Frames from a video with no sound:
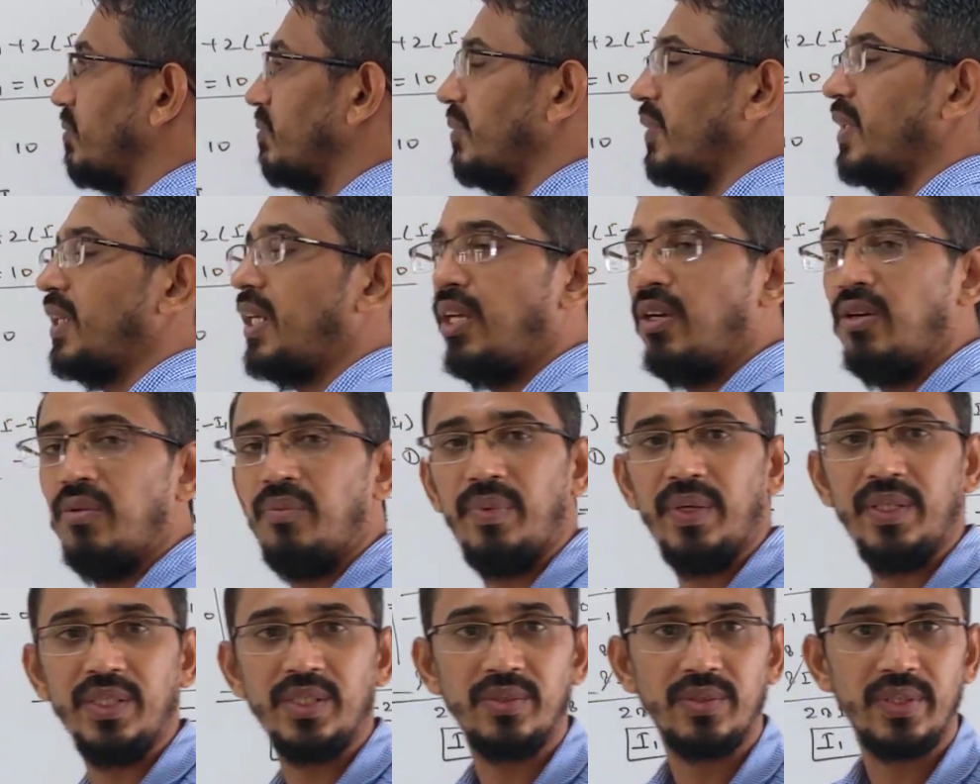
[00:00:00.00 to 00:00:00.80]
We
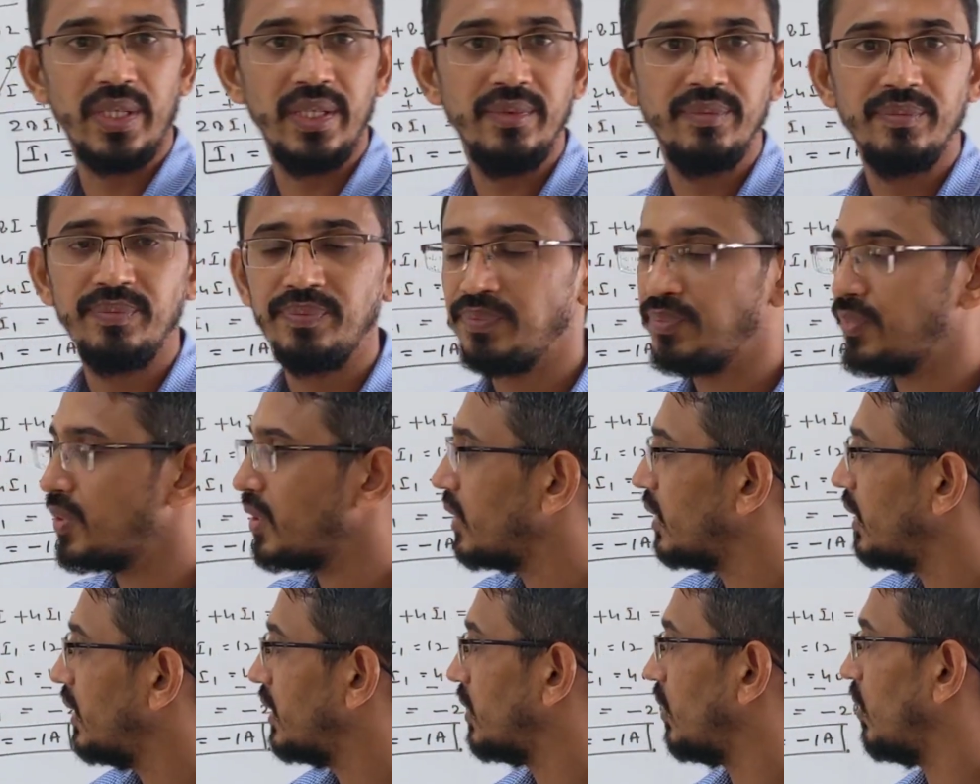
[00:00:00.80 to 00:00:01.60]
give pen, okay?
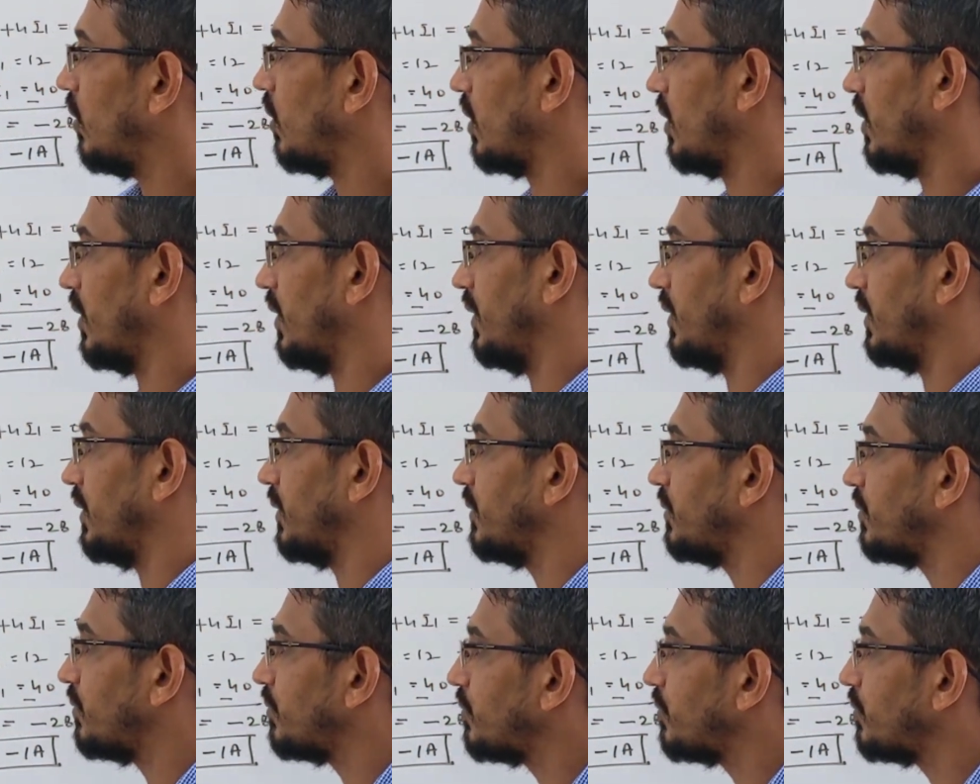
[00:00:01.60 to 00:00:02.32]
This is all current.